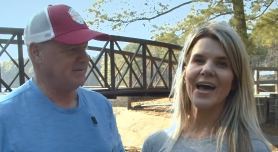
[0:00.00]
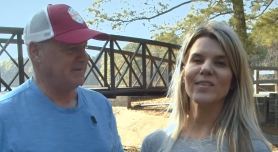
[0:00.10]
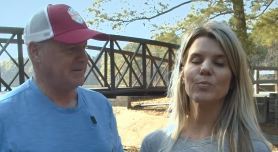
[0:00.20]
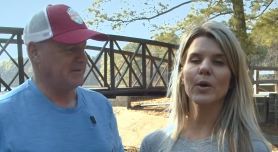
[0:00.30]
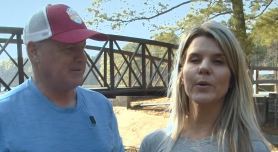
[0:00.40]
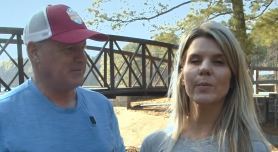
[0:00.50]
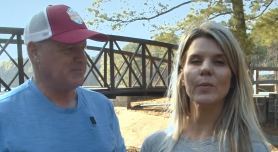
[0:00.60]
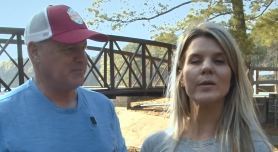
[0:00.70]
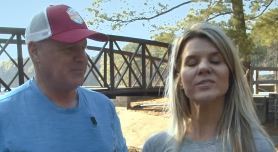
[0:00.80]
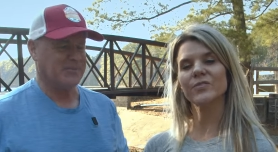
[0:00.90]
Speaker 1: And the
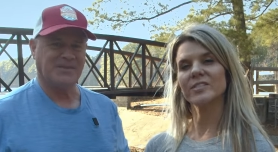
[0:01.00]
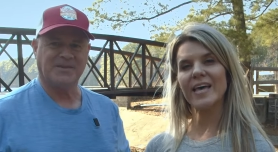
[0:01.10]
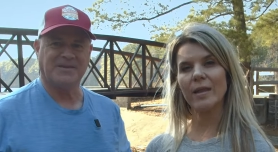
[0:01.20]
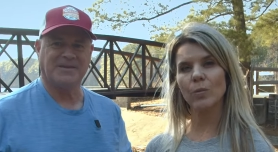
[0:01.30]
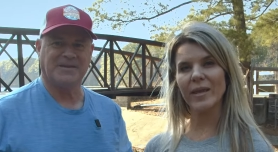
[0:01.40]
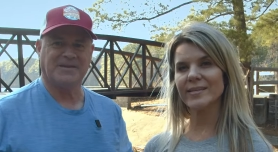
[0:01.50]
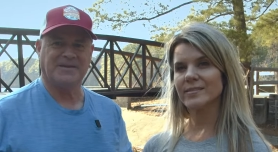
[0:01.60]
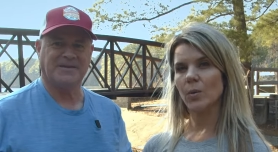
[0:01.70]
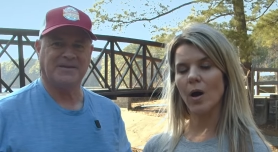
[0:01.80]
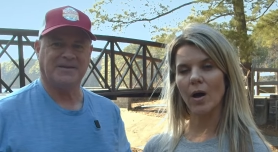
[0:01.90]
program runs for 10 weeks,
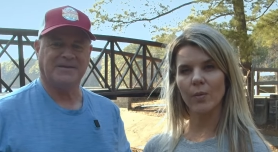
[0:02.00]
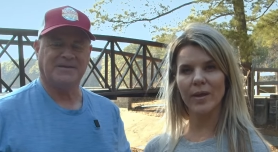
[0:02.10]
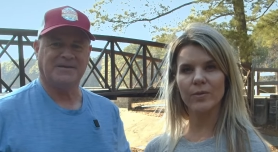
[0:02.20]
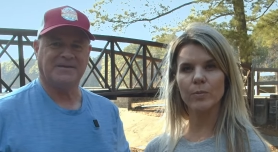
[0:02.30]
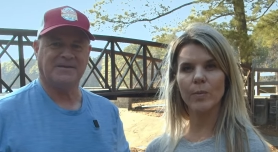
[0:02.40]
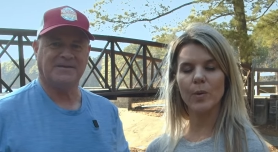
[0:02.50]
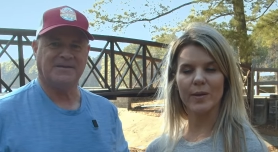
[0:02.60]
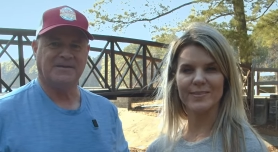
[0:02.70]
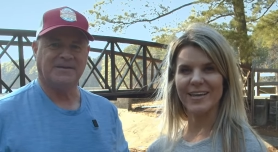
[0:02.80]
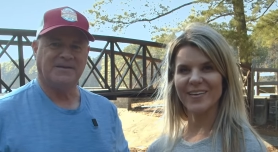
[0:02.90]
so all the way through
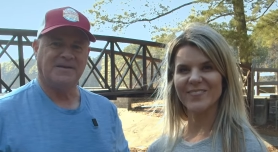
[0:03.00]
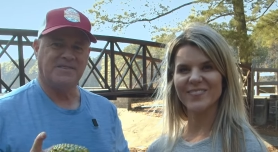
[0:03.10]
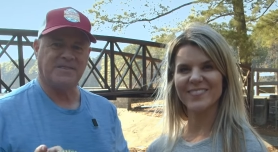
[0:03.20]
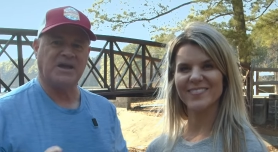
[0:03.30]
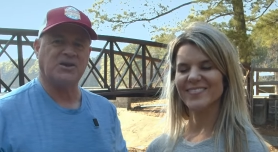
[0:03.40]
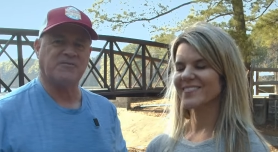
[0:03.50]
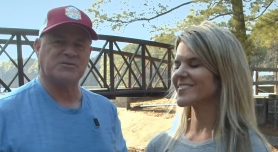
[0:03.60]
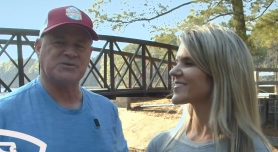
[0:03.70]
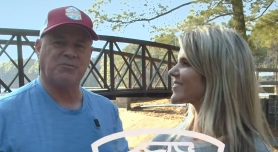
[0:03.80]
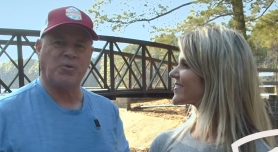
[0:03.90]
Memorial Day.
Speaker 2: Thank you
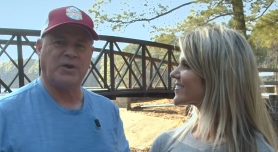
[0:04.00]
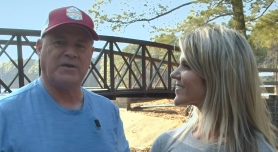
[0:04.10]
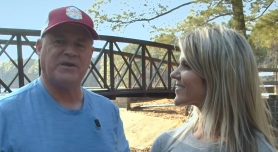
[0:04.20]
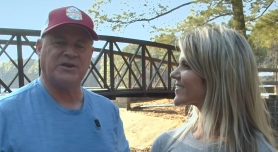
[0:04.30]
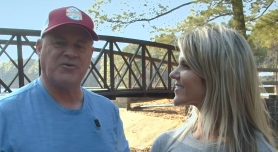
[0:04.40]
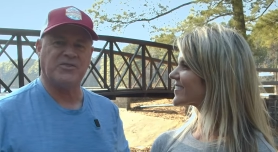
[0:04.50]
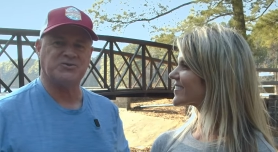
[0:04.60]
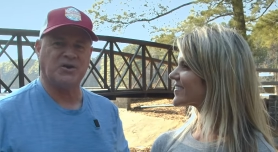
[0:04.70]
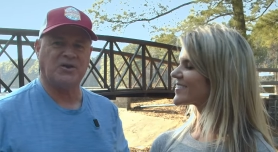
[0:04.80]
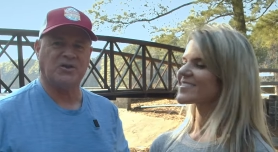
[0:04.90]
for supporting the Year of the
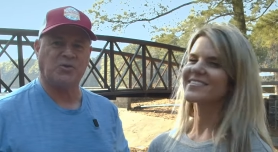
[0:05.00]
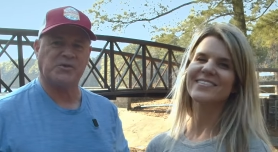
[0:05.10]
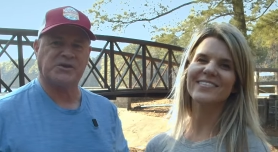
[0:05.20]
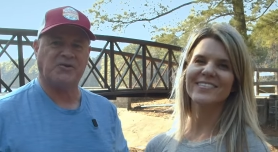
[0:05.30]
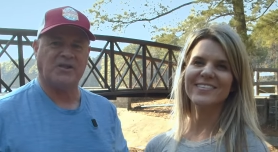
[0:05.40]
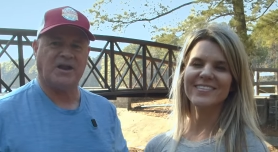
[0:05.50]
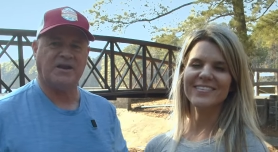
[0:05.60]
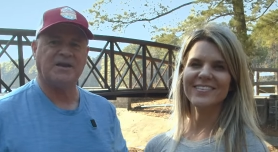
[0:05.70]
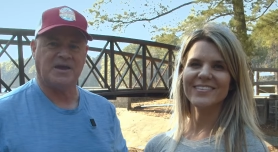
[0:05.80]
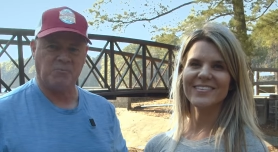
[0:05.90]
Trail in North
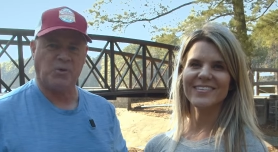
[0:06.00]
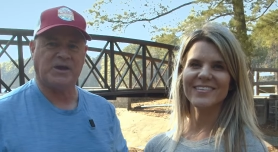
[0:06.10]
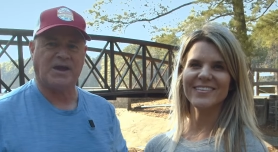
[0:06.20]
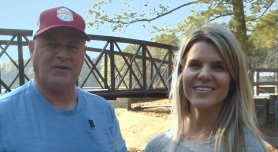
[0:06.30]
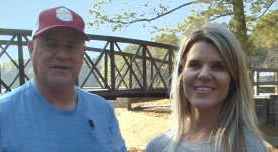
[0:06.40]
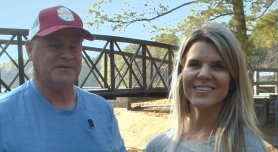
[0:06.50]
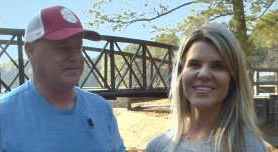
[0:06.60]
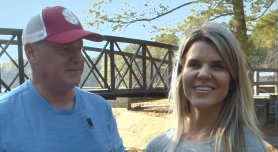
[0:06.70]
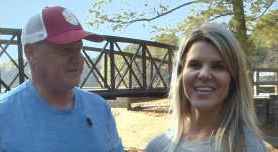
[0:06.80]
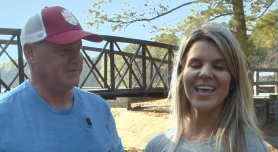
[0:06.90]
Carolina and Moore County.
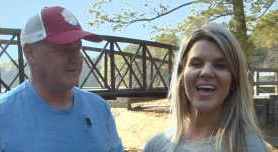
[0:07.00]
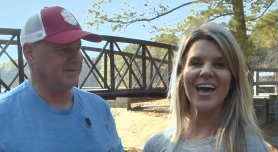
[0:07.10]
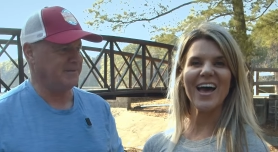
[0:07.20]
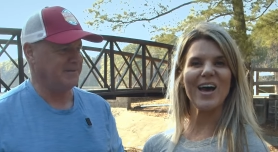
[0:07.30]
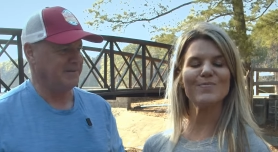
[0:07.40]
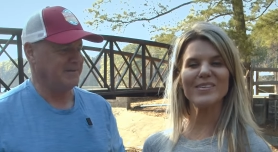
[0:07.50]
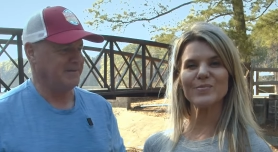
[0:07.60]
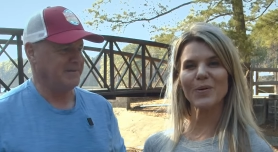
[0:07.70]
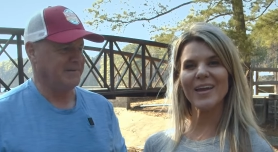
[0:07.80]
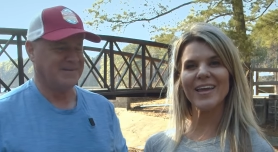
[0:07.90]
Speaker 1: Happy
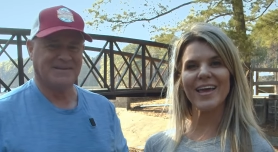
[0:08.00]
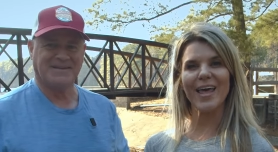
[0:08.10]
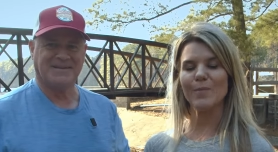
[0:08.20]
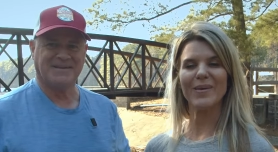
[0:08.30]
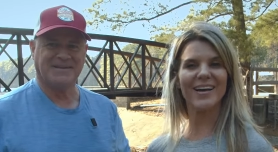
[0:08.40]
spring and happy